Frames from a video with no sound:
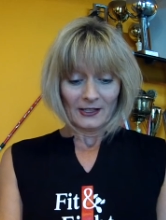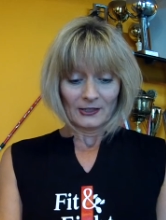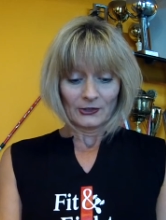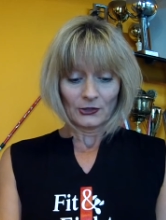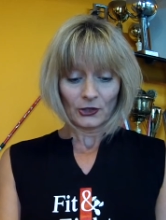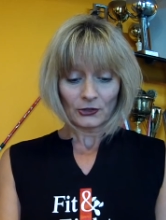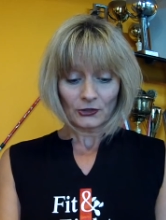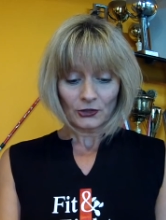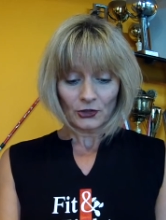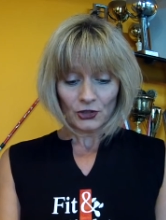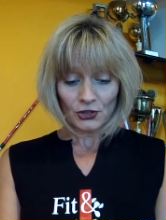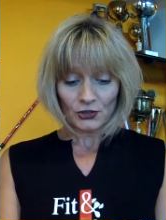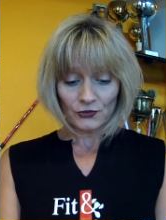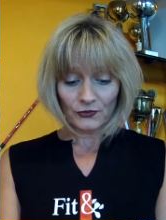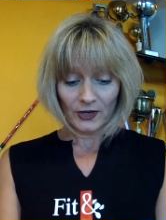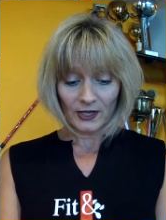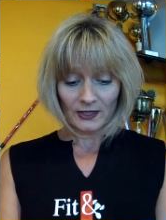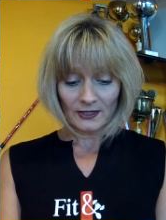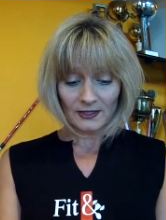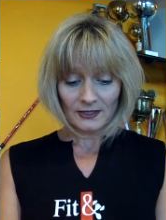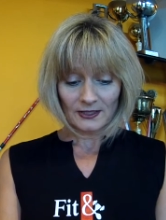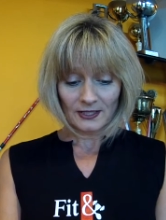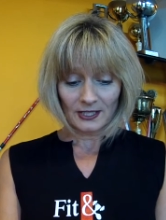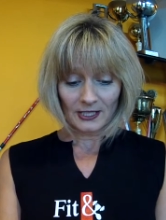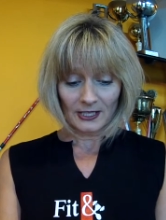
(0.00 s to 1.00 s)
Dr.
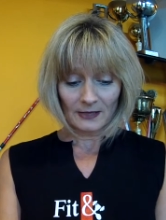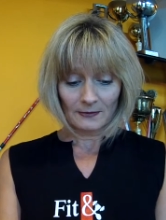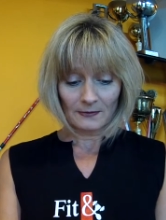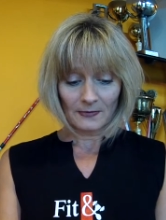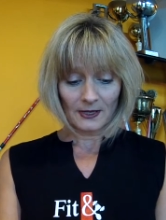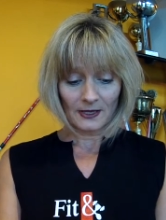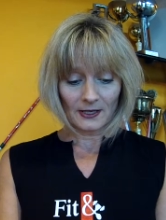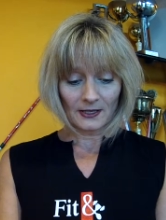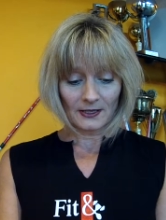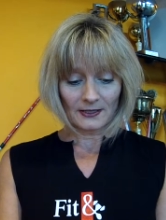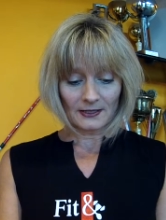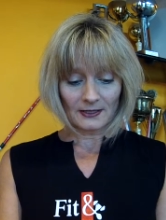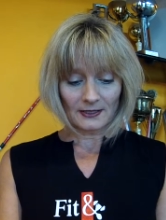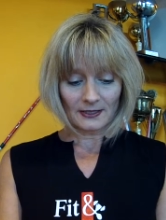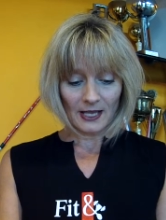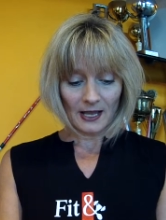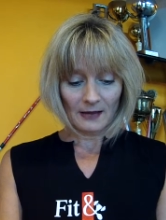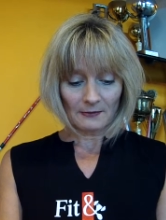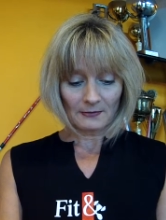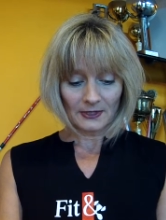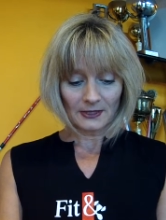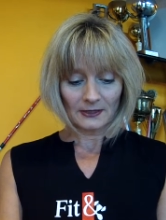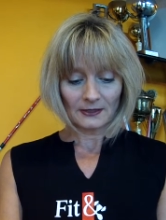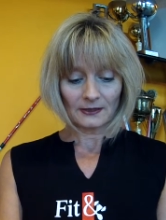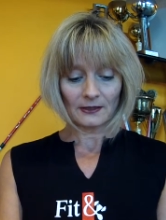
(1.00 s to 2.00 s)
Schwartz's team
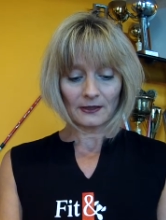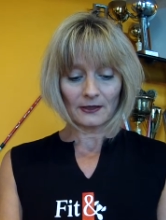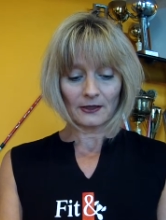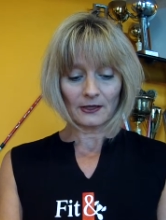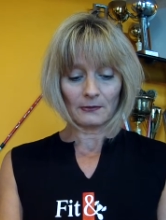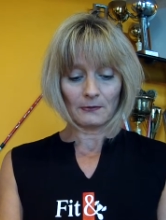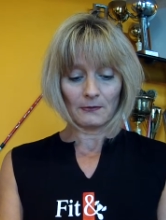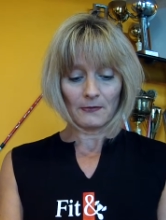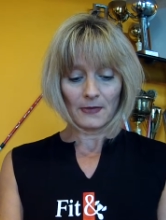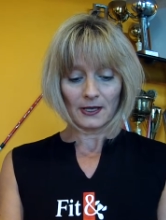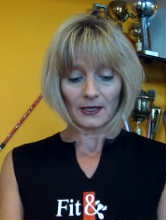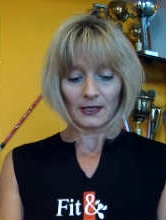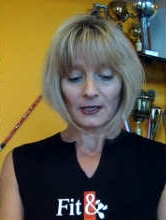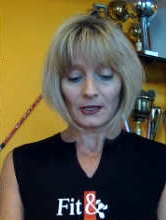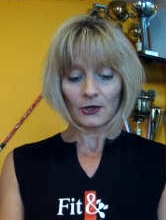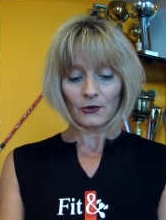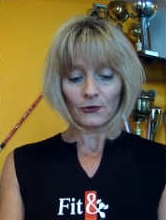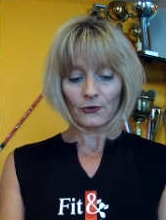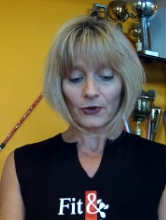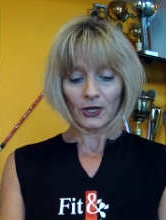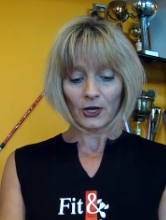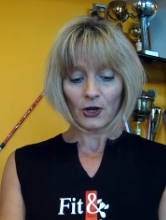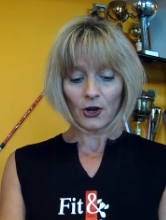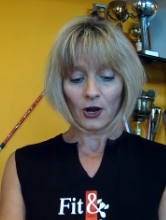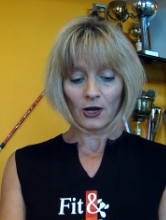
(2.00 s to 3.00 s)
examined the medical
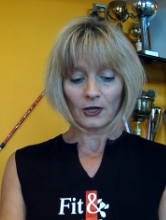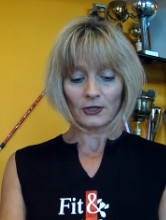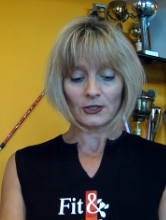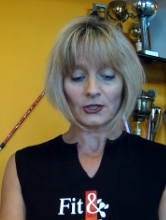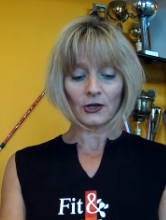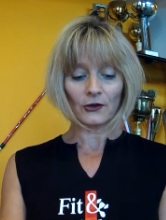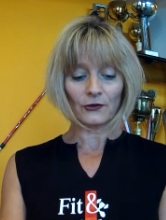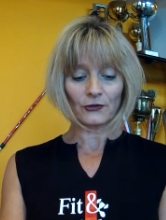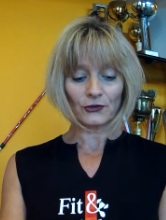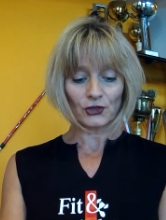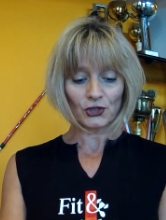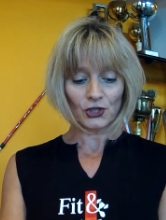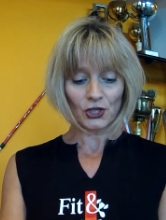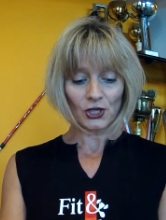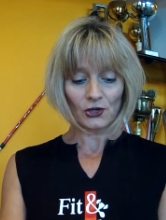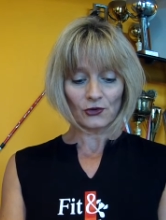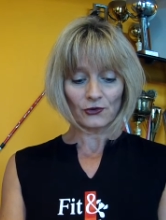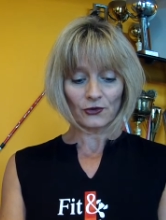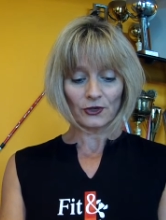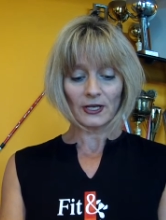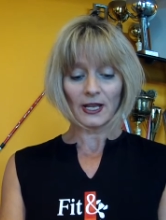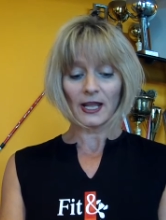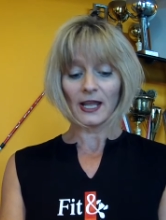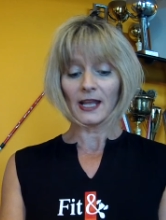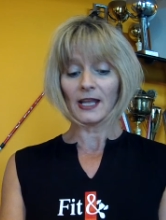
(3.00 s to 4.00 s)
records of
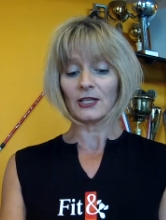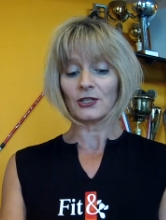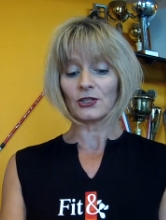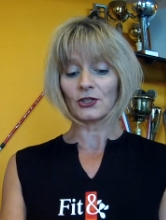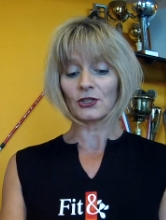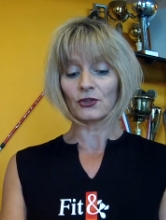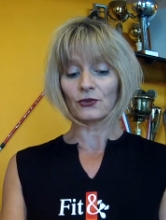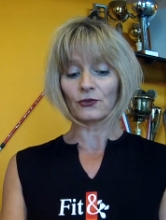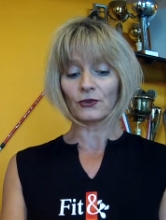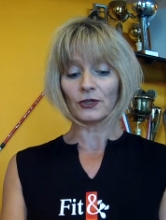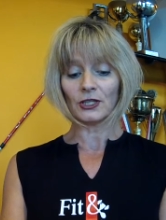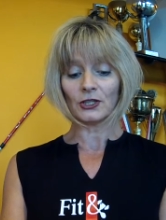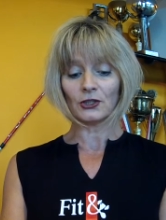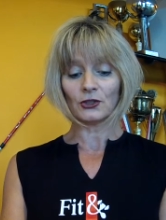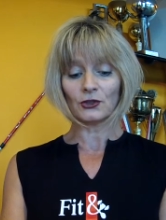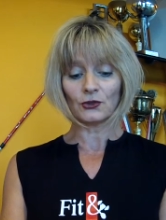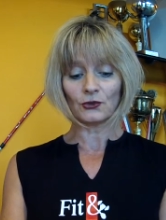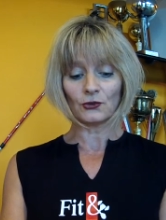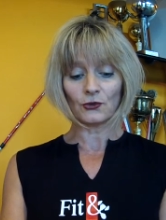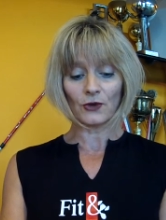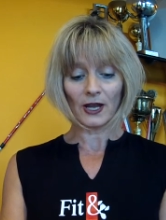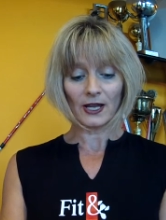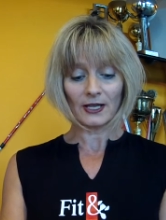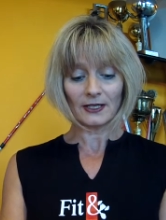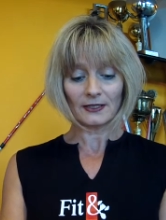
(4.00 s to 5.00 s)
children aged 3
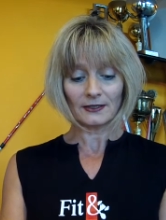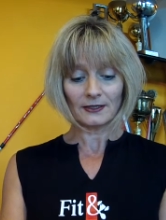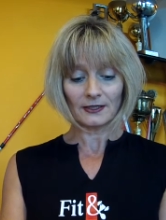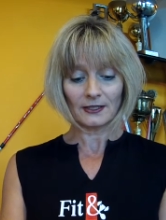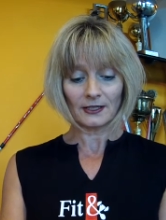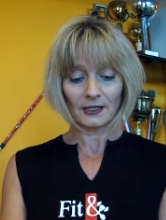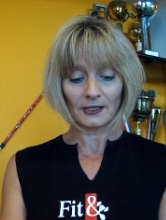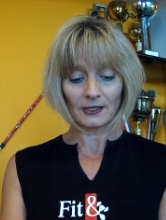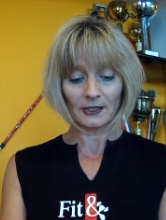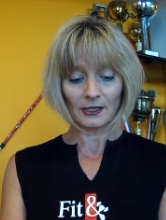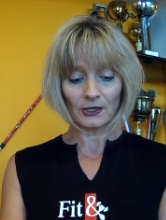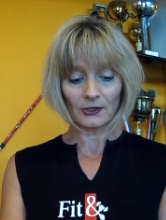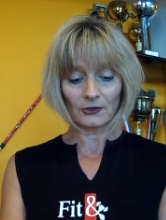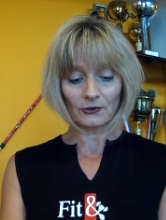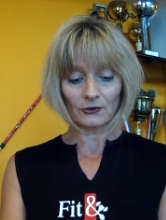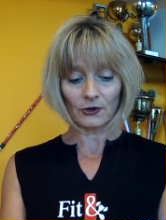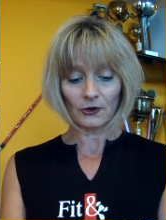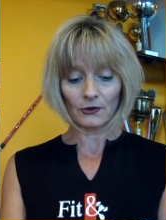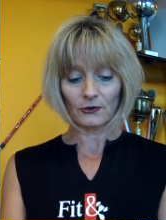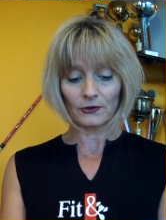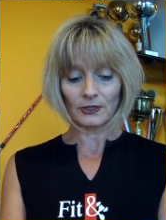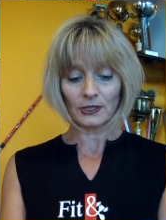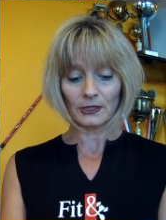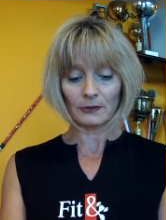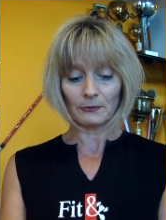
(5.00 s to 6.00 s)
to 18
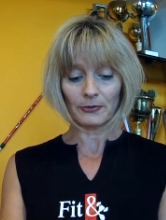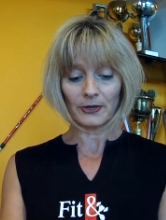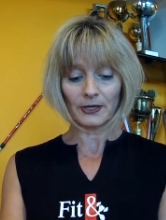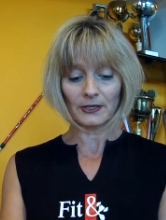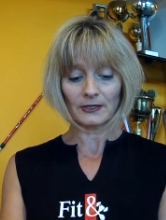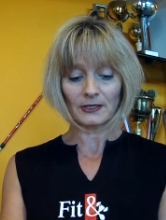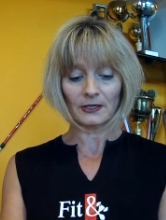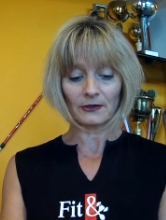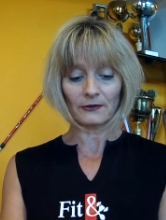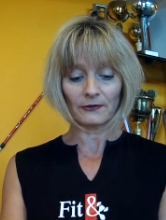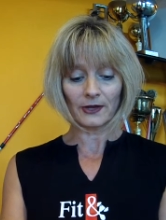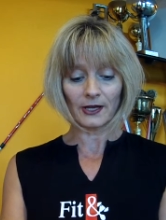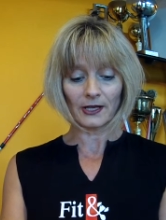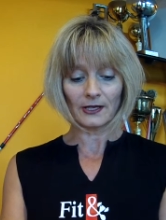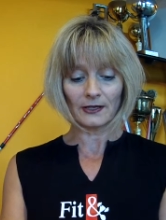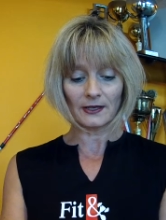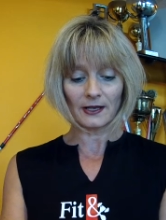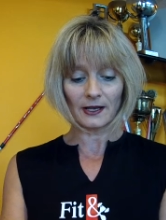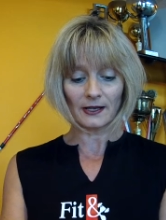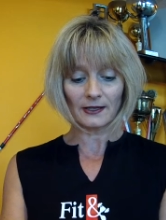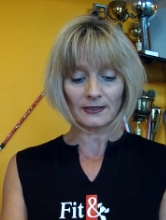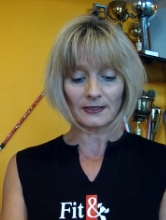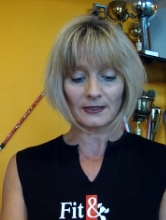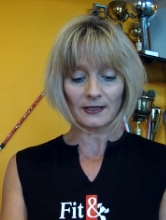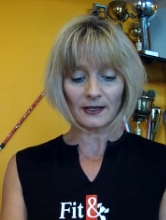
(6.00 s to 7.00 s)
enrolled in
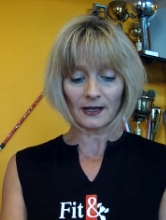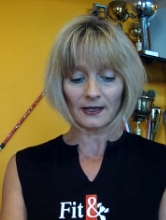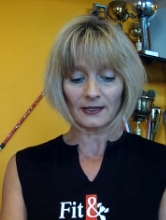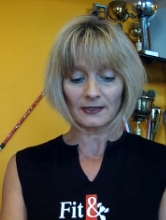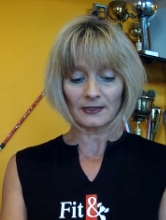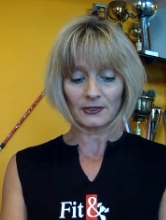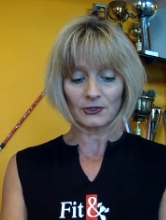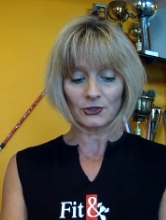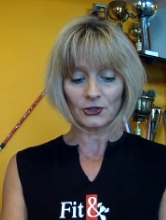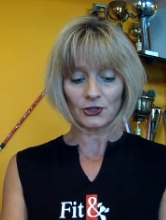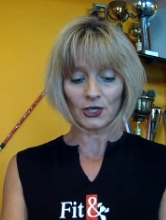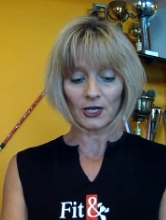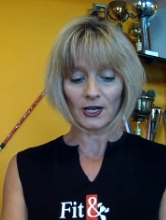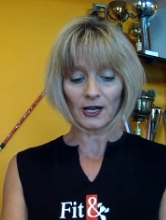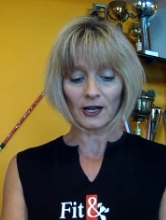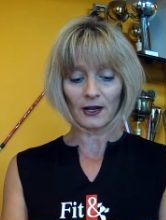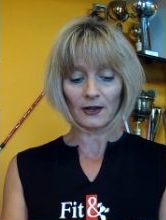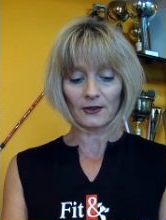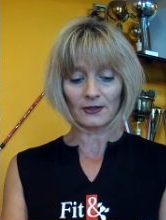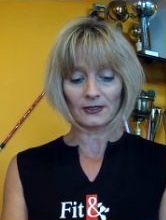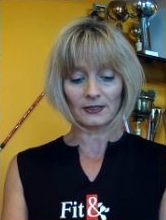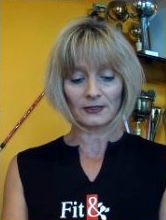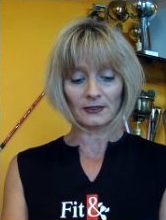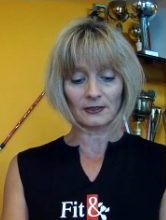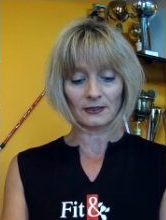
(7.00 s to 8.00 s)
Pennsylvania's Geisinger
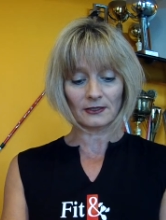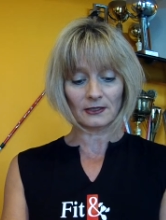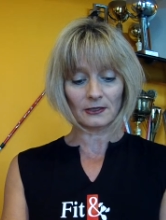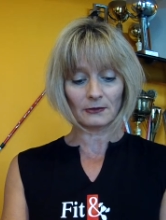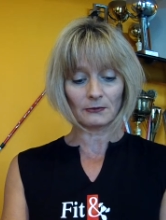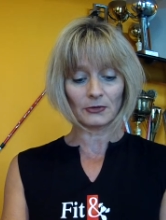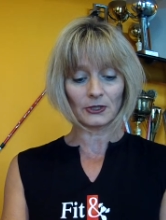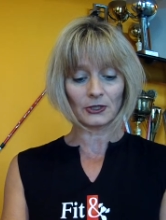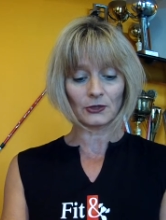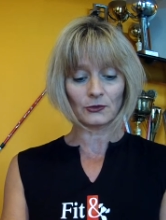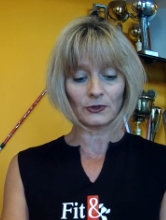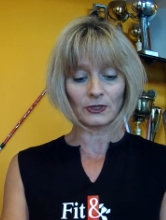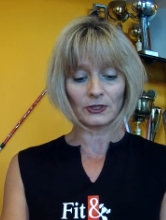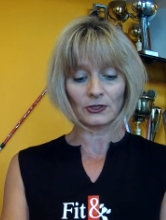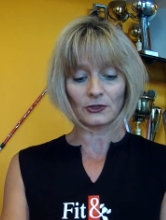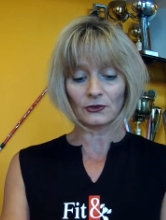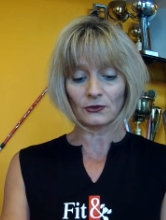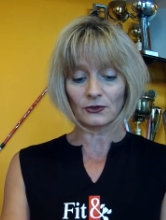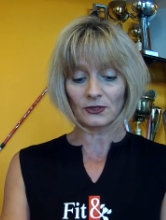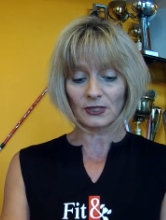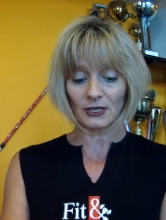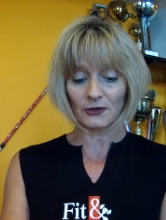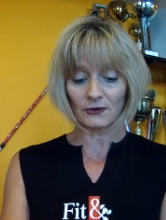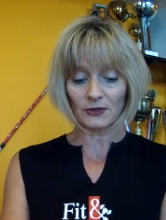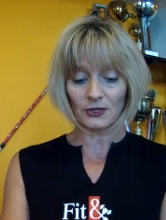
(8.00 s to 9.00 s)
Health System between
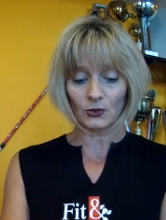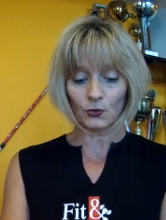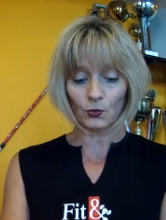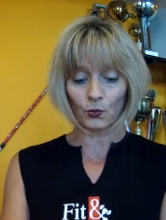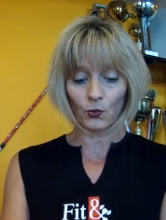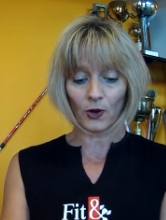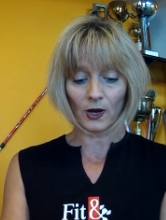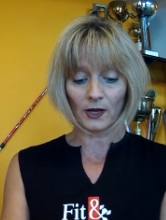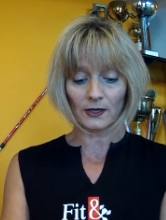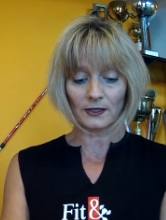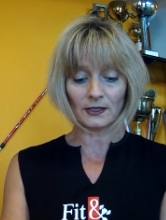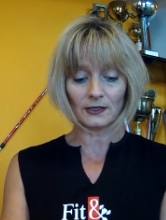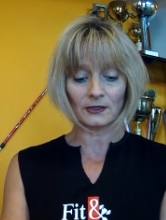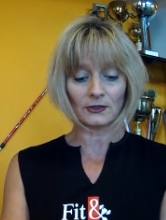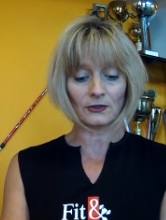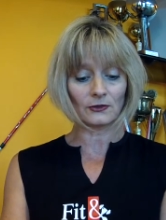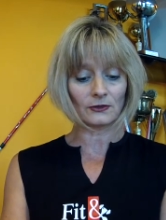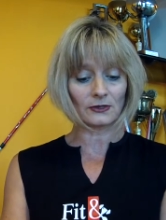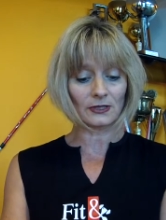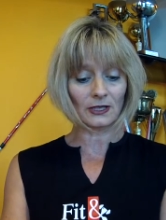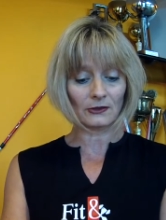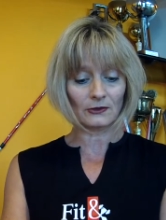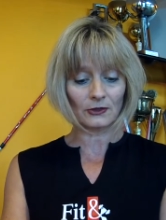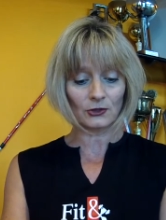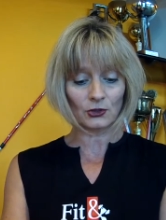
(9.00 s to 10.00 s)
2001 and
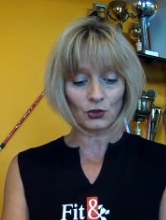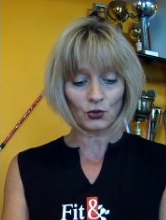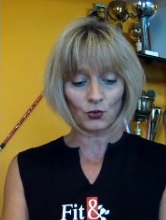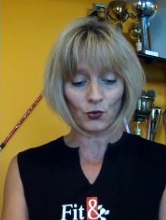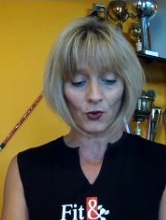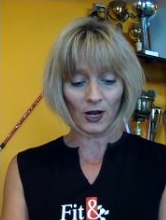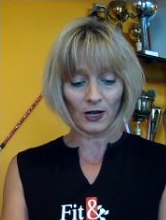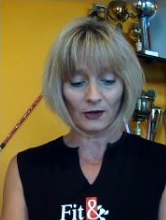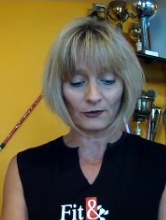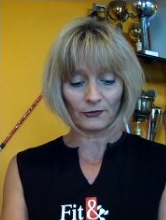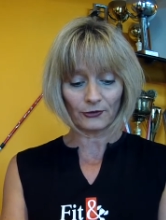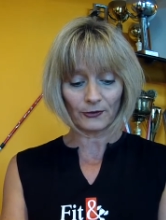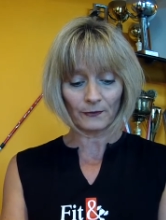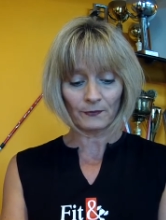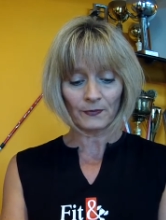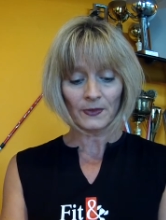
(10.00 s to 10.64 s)
2012.